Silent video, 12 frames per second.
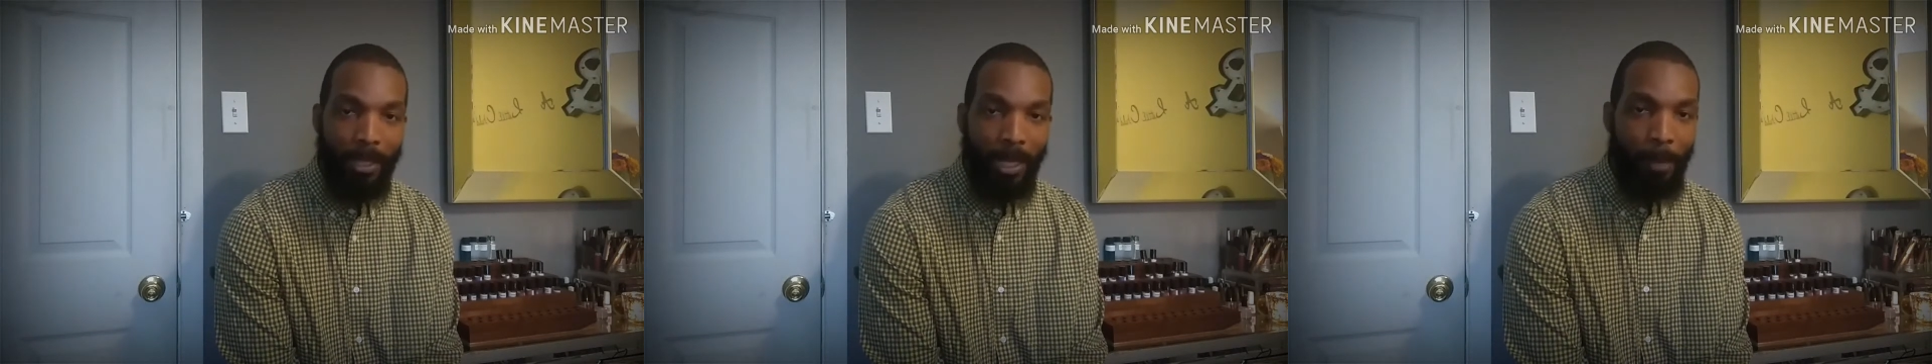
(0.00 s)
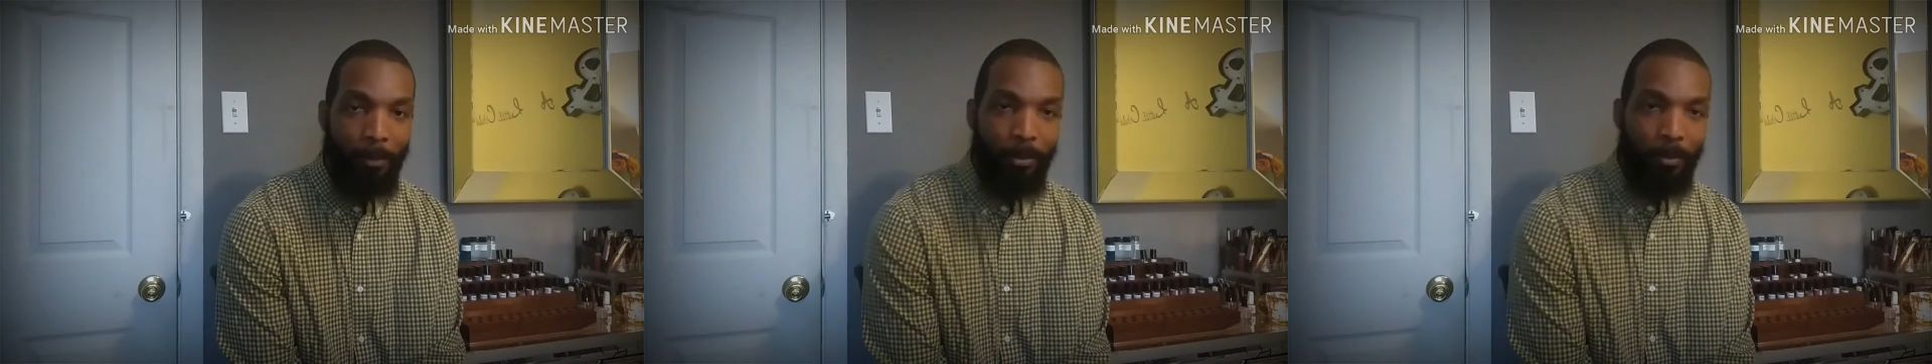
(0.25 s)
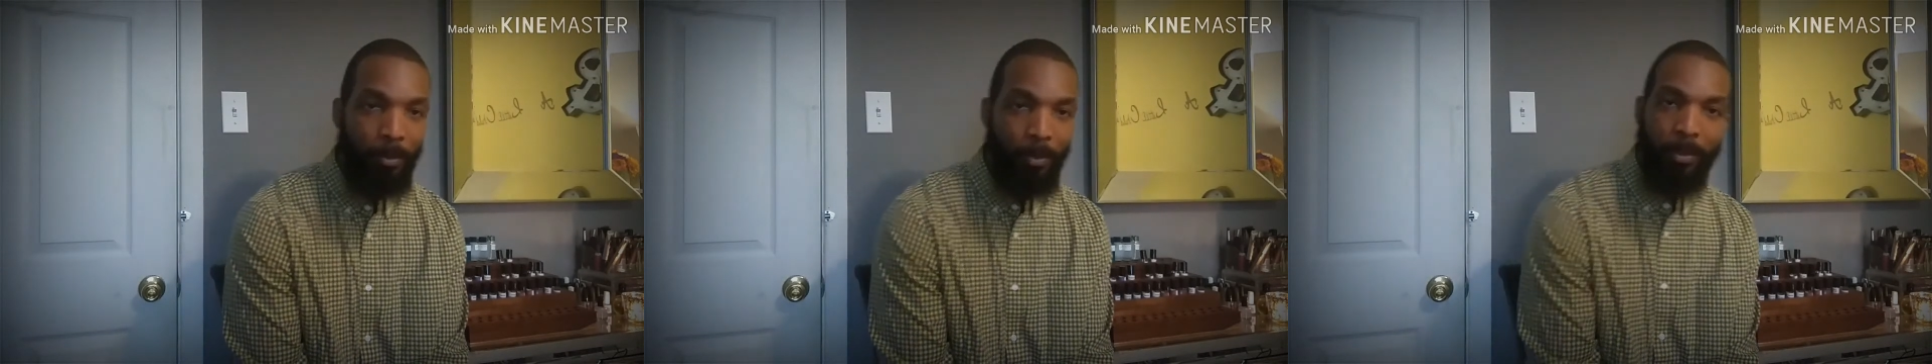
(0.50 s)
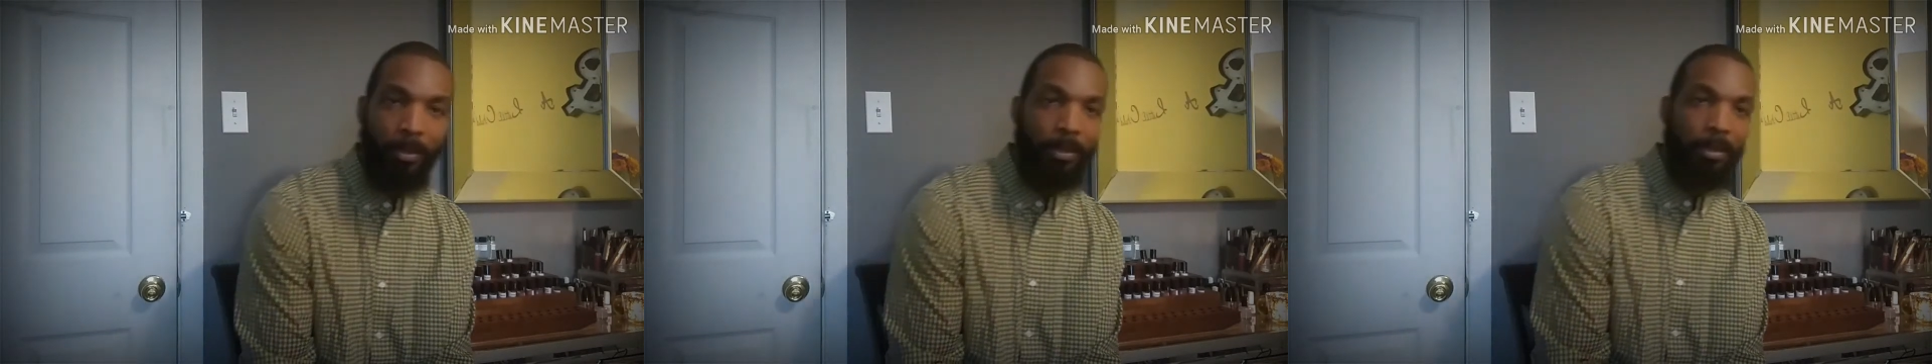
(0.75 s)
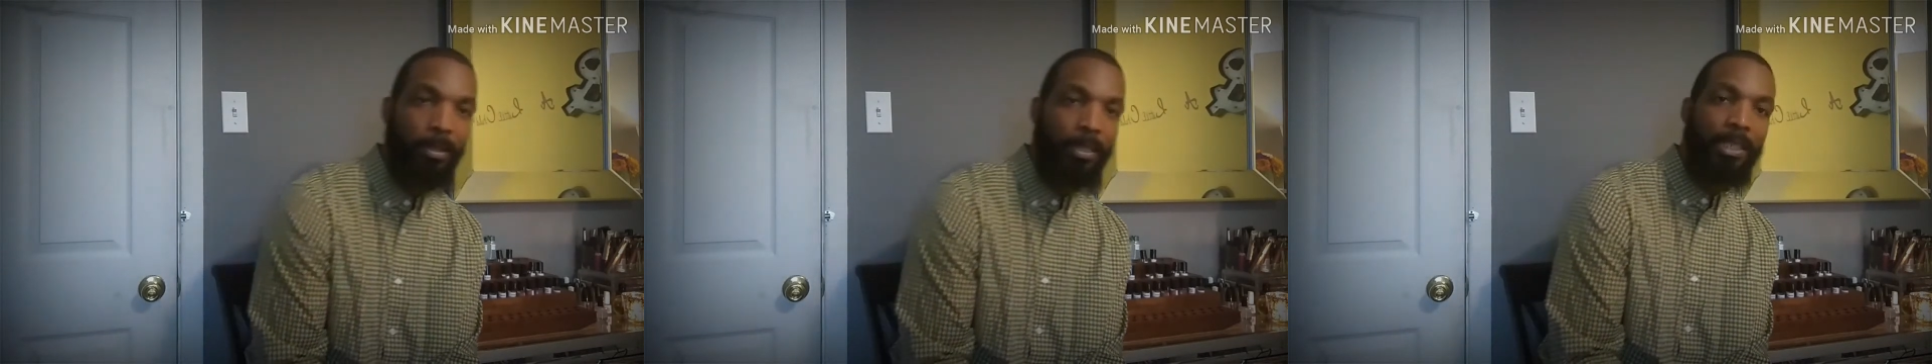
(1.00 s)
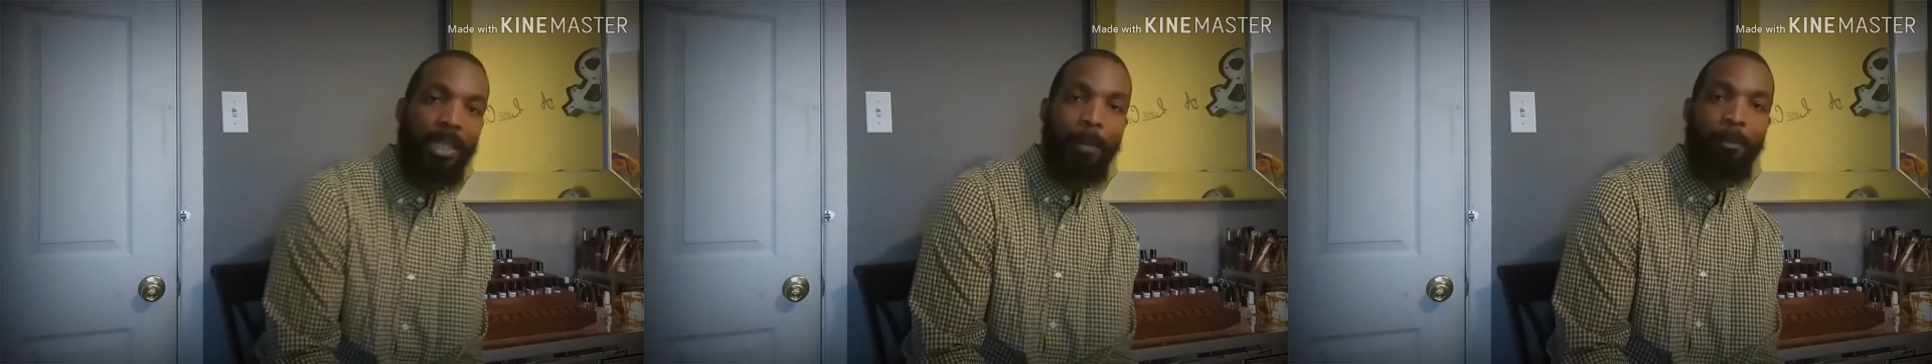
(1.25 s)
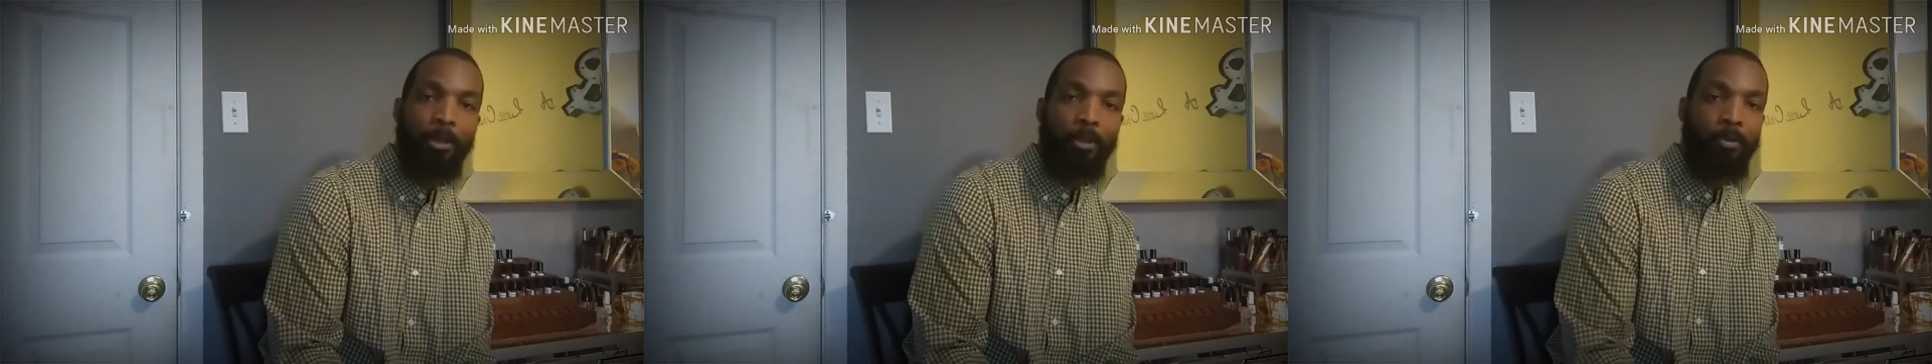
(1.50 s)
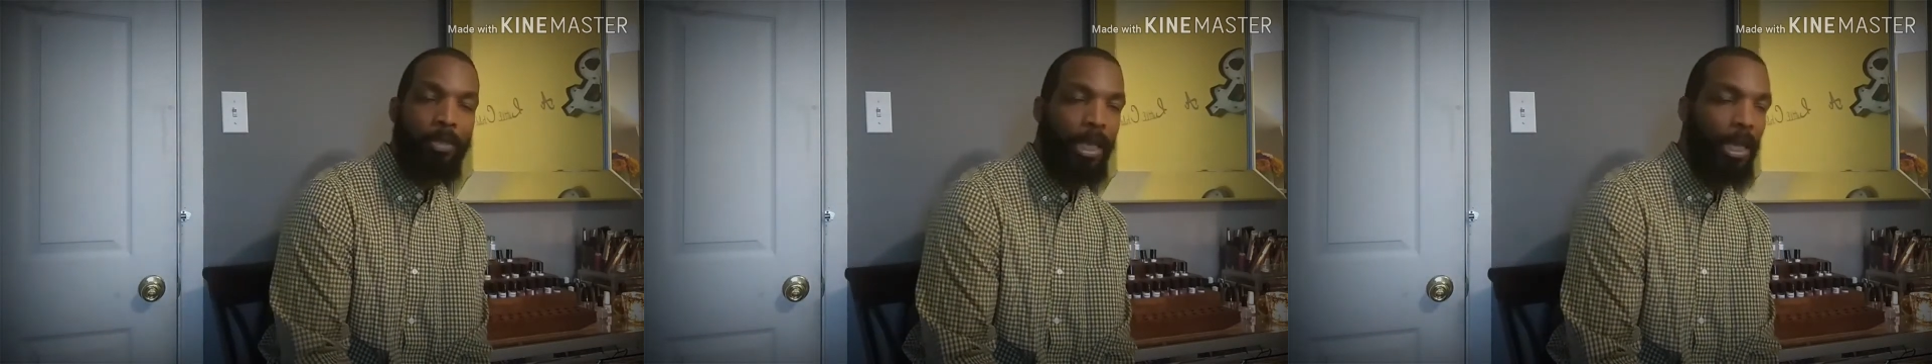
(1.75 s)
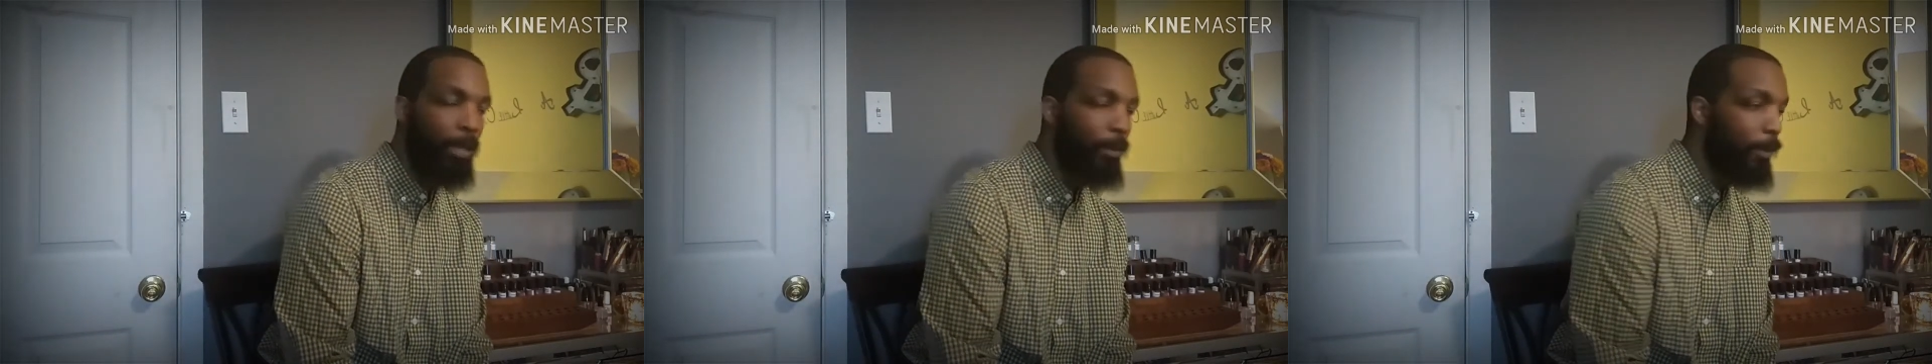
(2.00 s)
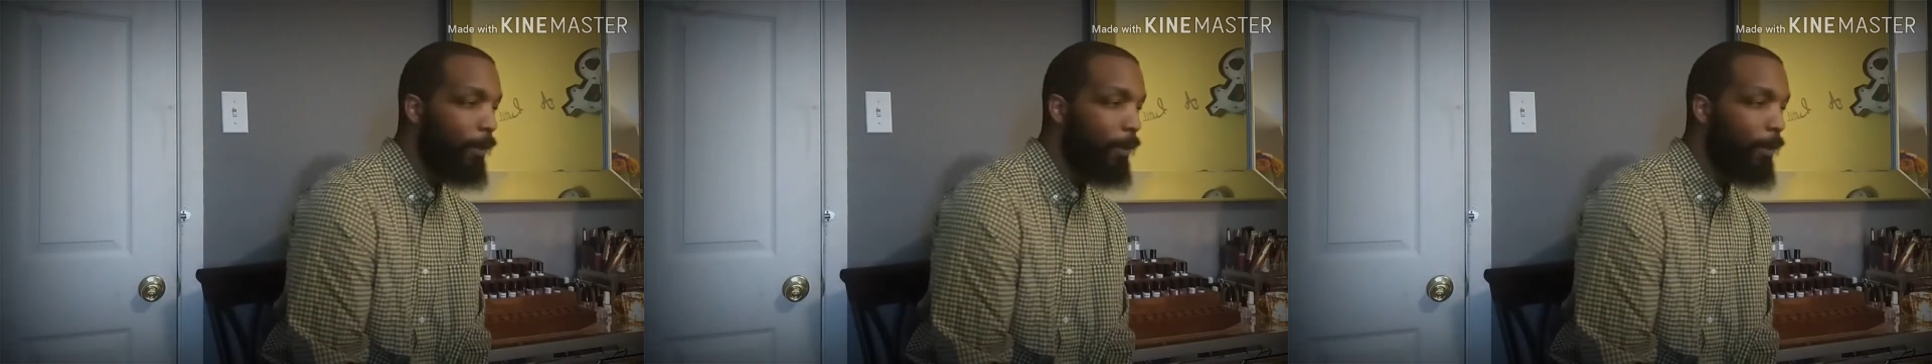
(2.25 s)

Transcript: the least opportune time.